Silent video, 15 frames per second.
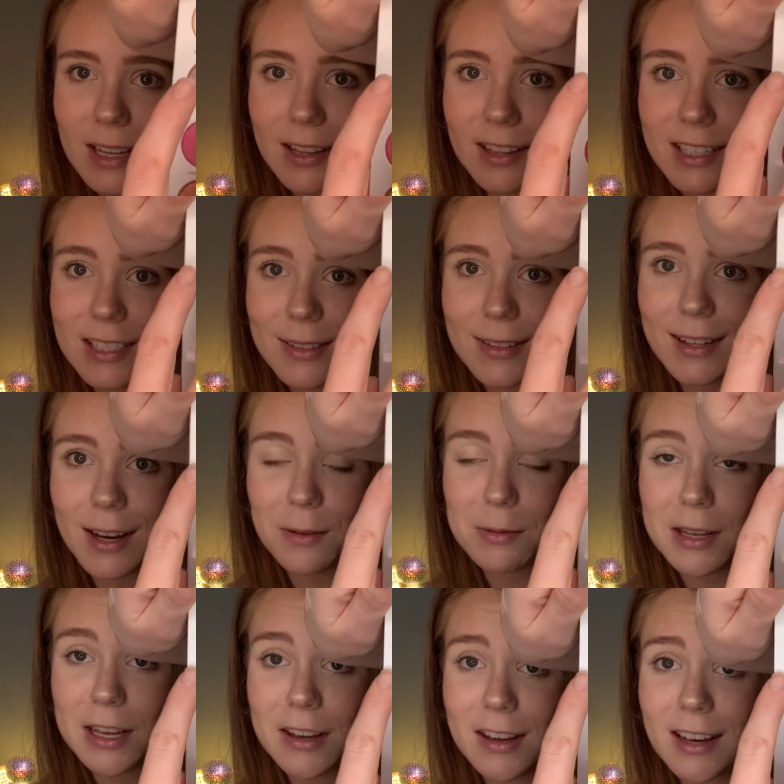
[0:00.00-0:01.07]
and this one up
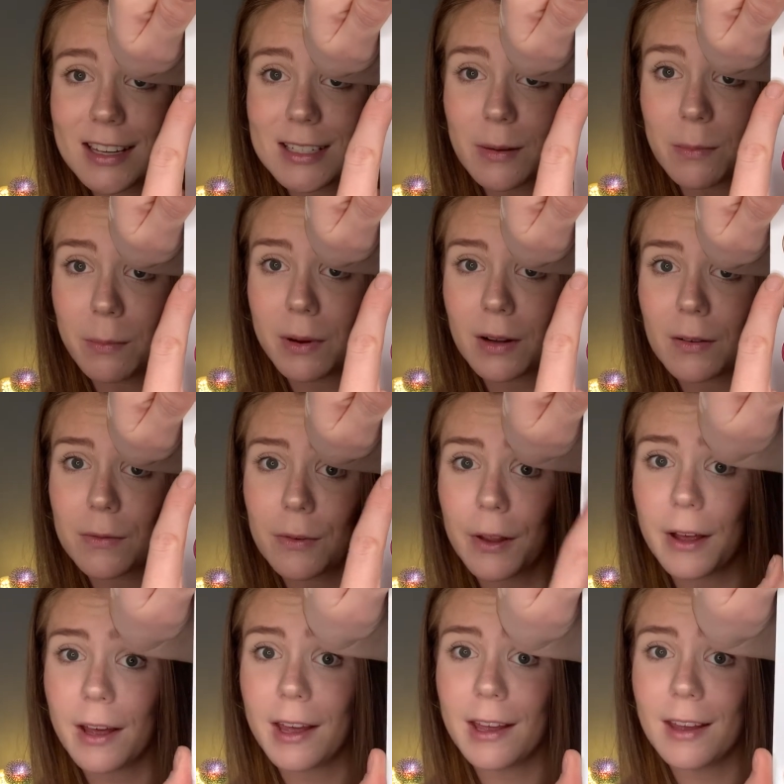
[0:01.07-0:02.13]
here has a
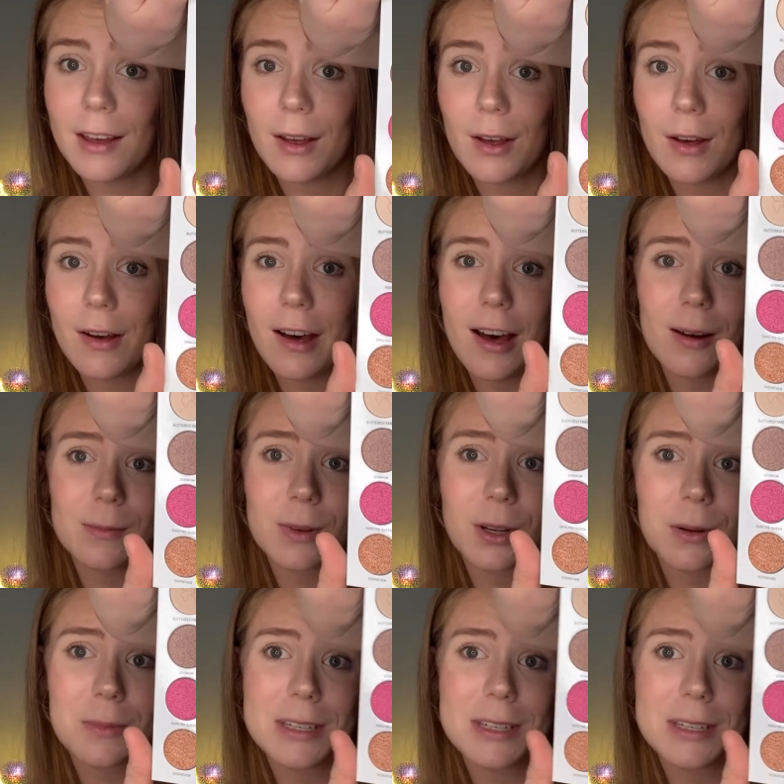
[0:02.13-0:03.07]
butterfly. I'm gonna be